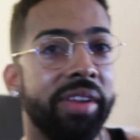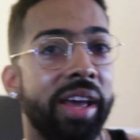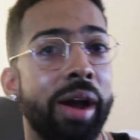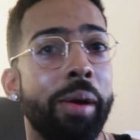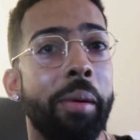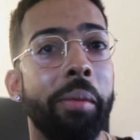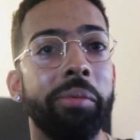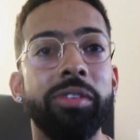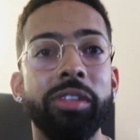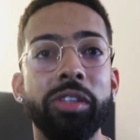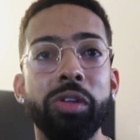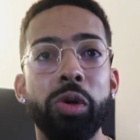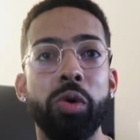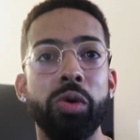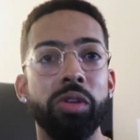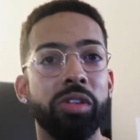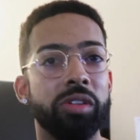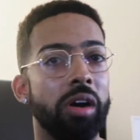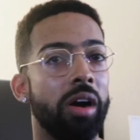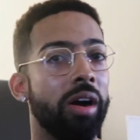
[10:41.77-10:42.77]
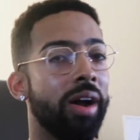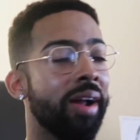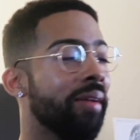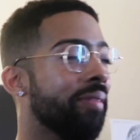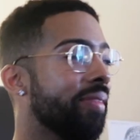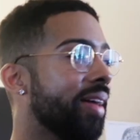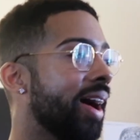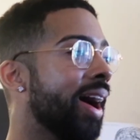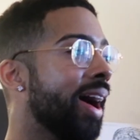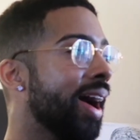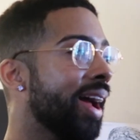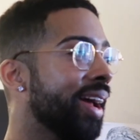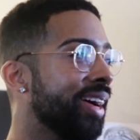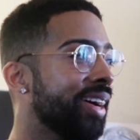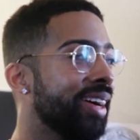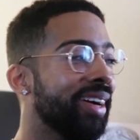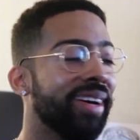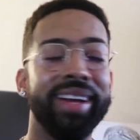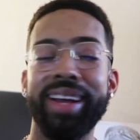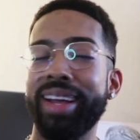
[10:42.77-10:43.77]
now. It's a cool scar.
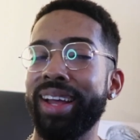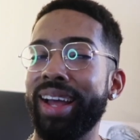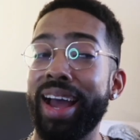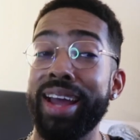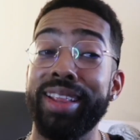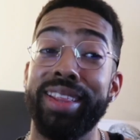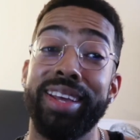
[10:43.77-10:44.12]
I